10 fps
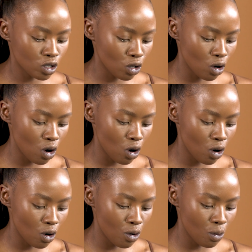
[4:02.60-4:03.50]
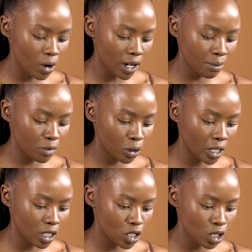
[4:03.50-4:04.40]
So what I'm
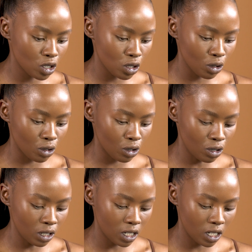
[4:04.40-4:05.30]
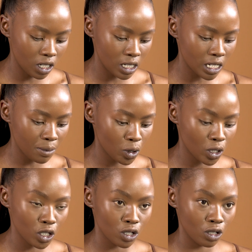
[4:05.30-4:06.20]
going to do is I'm
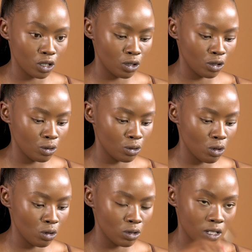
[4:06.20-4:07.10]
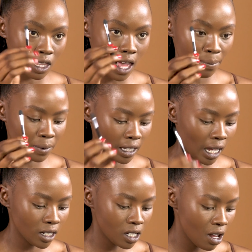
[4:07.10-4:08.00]
going to use the
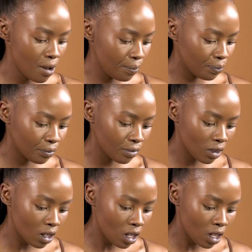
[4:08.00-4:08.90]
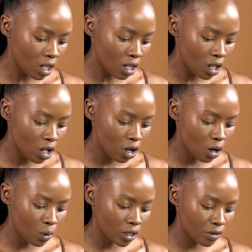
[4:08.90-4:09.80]
applicator
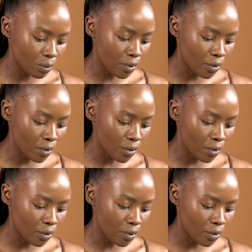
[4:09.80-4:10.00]
on one of the